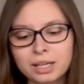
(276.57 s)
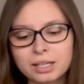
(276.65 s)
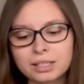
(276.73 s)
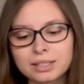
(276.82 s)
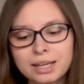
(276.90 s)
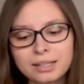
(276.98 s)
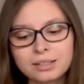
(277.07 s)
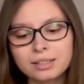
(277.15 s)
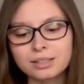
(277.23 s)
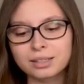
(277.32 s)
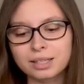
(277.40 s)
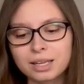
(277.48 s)
Then
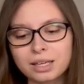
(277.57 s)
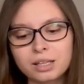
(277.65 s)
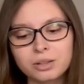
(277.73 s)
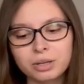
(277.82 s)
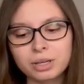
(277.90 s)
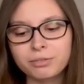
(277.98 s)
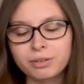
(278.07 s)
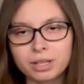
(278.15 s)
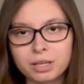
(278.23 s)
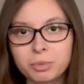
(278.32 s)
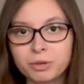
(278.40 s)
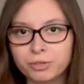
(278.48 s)
the King
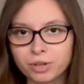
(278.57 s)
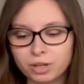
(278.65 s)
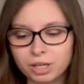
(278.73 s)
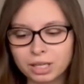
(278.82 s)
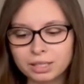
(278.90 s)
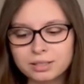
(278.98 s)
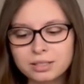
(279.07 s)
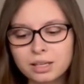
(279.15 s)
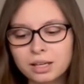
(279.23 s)
Louis-Philippe of Orleans